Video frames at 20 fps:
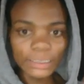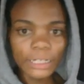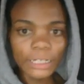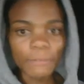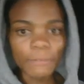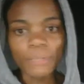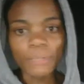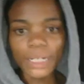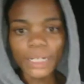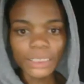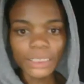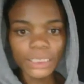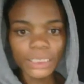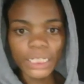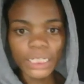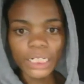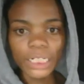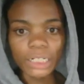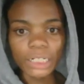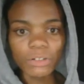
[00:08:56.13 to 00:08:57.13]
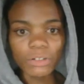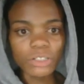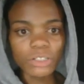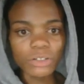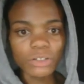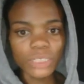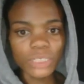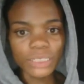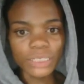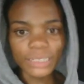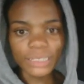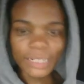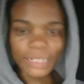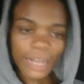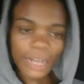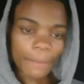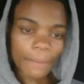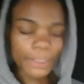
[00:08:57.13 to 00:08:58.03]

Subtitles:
brand cannot contain the number.